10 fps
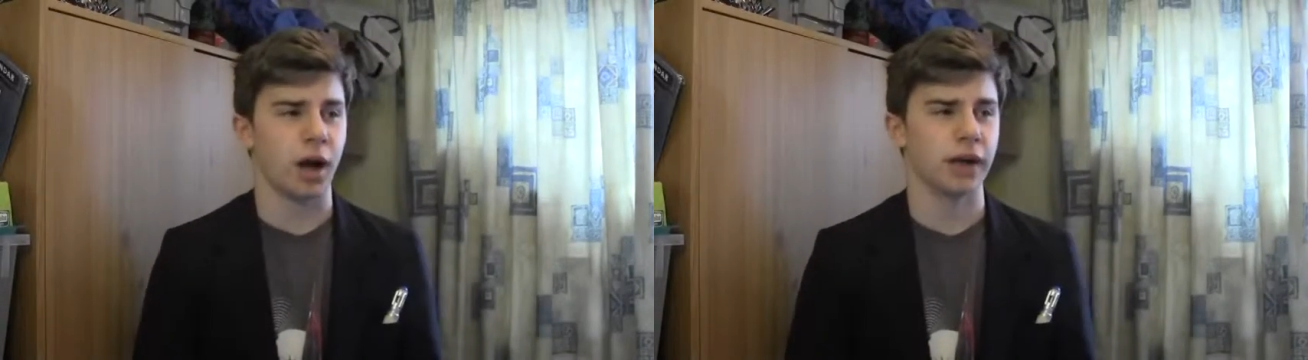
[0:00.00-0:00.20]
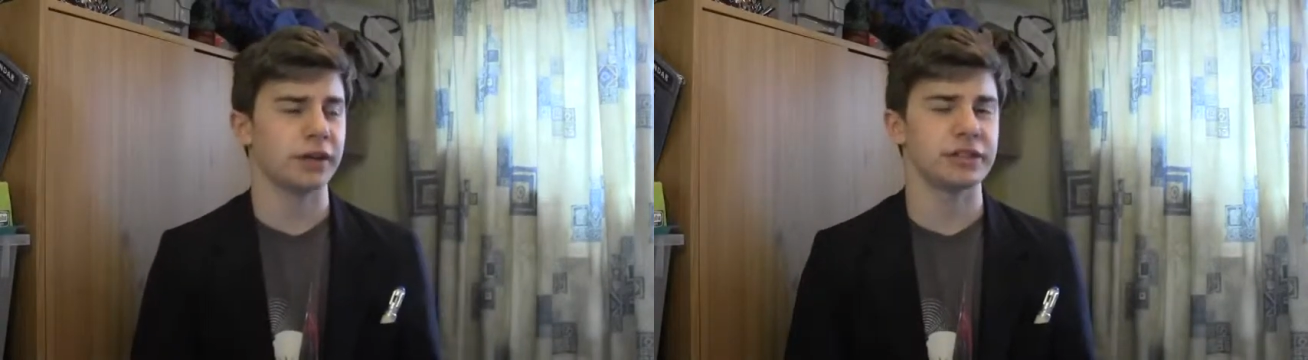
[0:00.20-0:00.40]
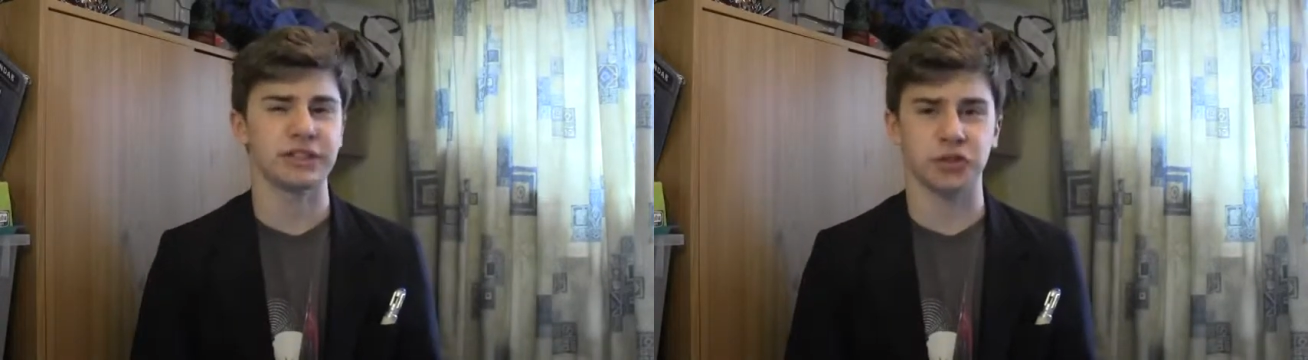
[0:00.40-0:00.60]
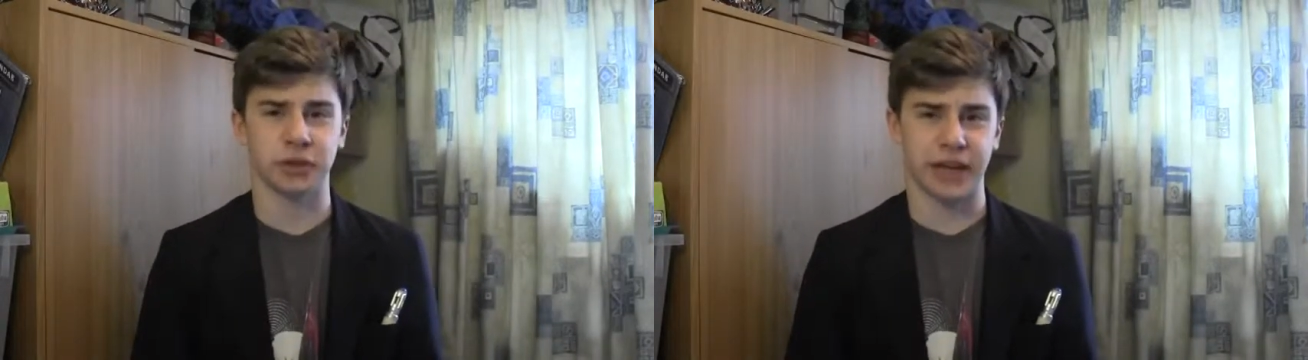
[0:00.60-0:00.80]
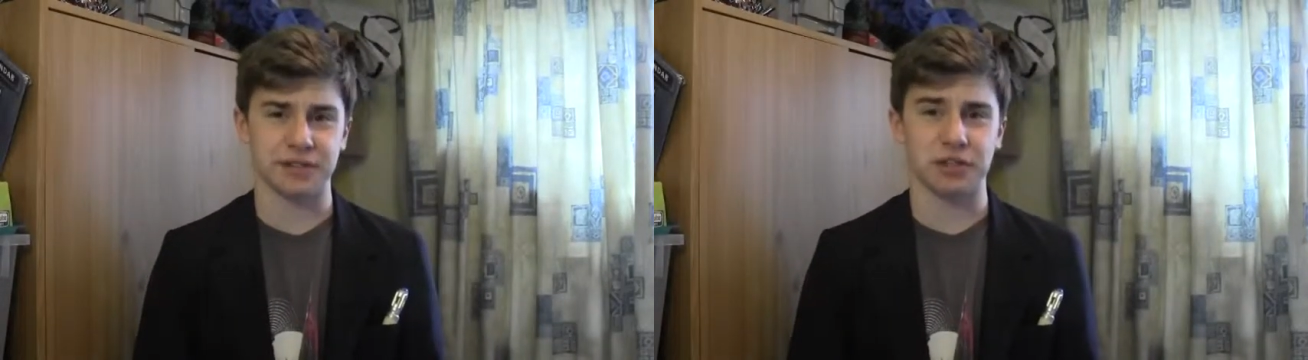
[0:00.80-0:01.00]
I know this
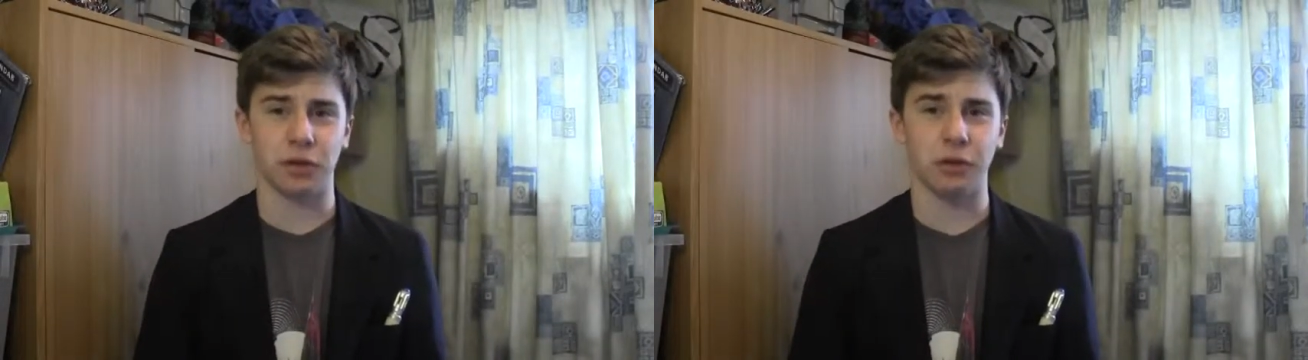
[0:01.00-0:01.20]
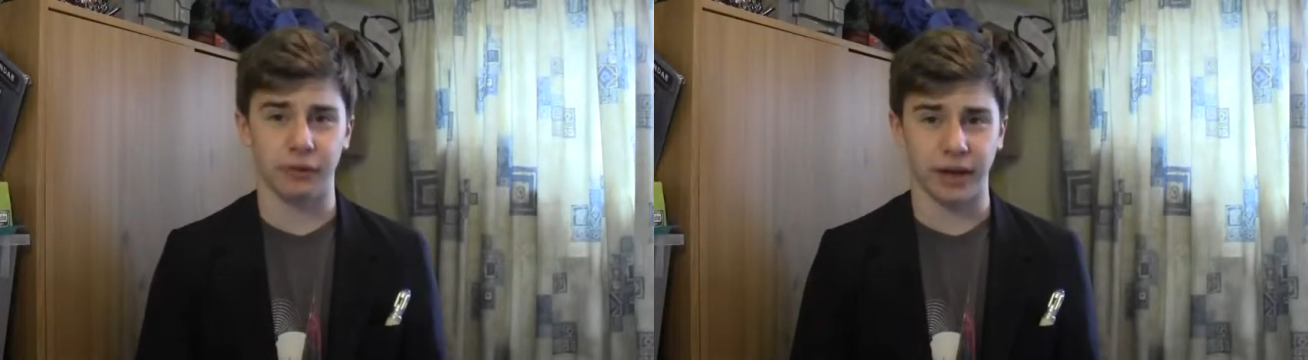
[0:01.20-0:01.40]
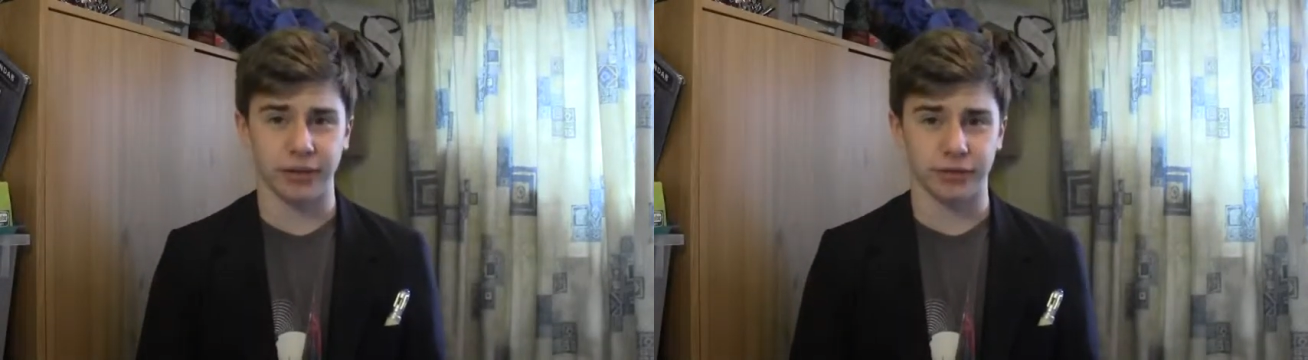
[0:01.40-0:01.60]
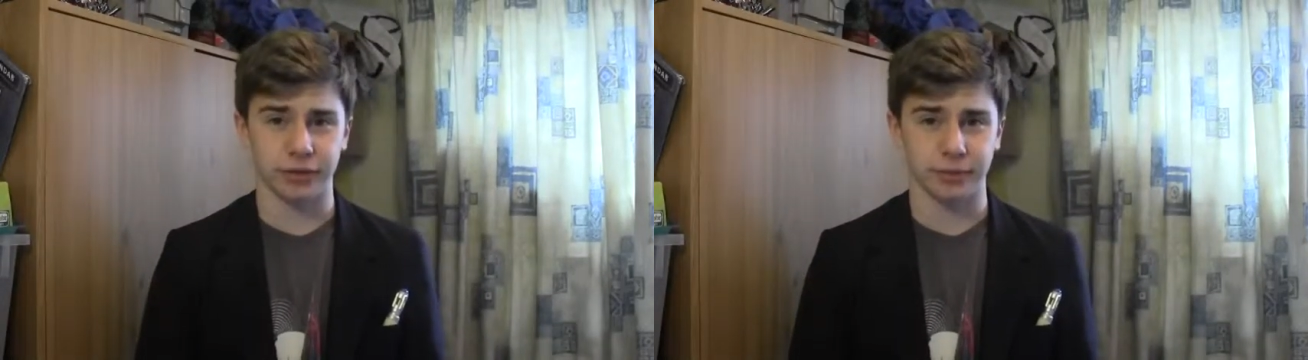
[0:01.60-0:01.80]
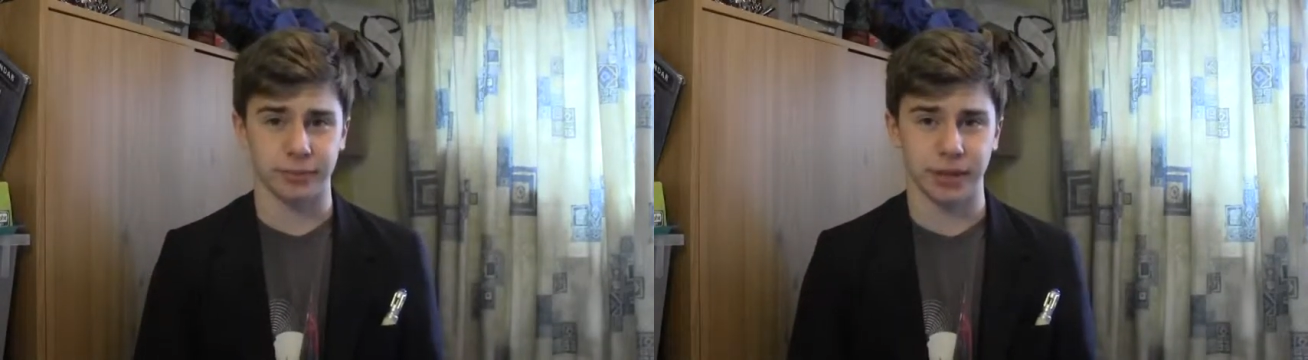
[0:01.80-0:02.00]
story gets a lot of
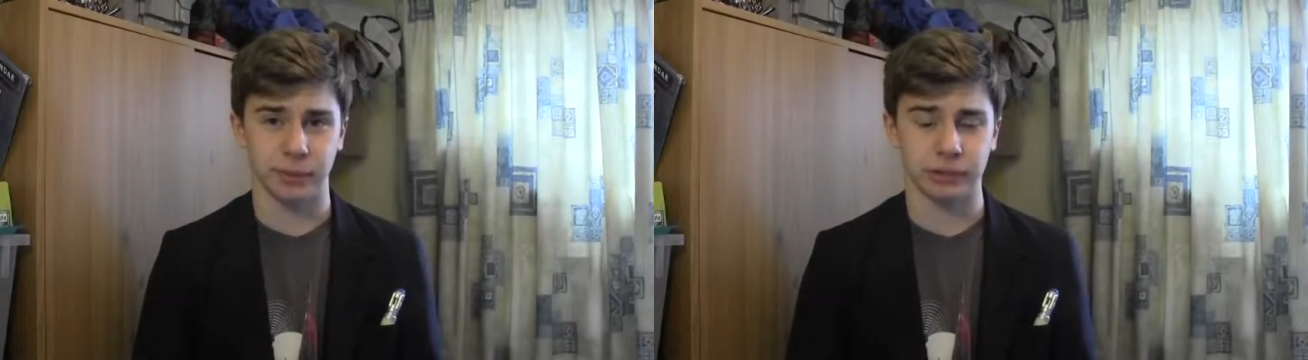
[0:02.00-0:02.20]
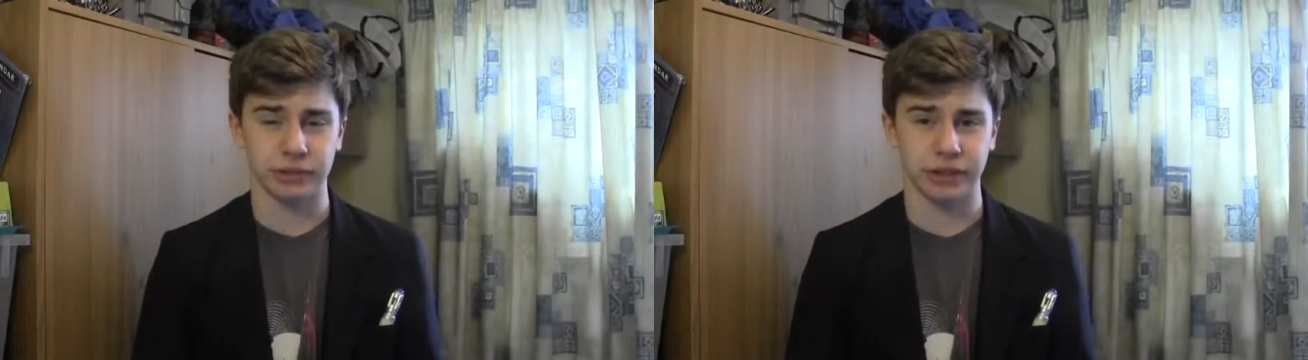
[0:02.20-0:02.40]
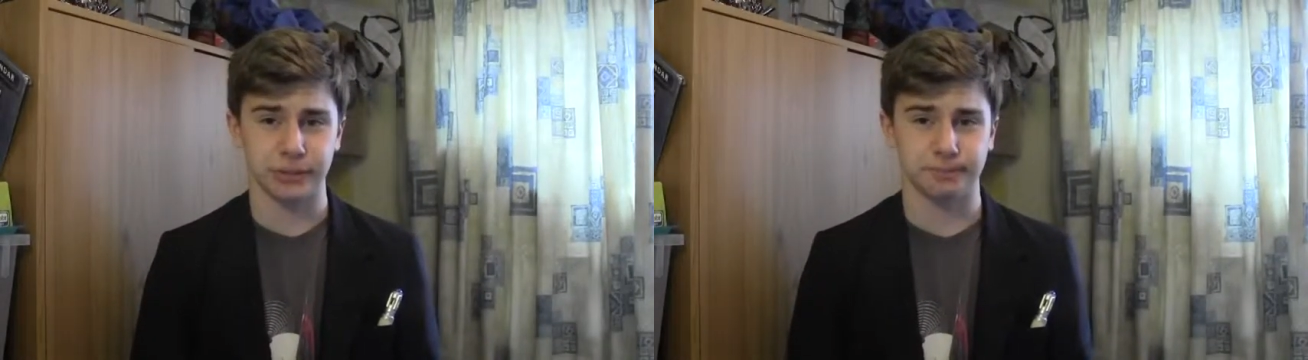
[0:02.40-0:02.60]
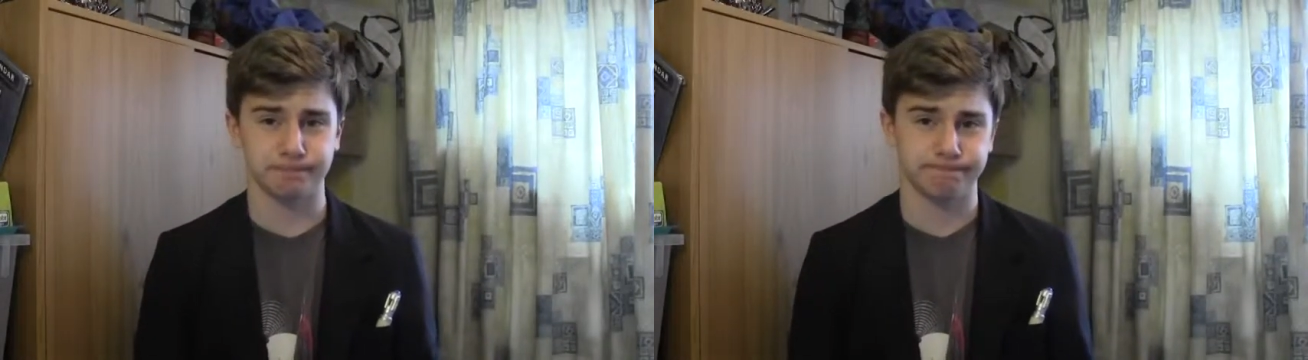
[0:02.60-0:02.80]
hatred from people, so...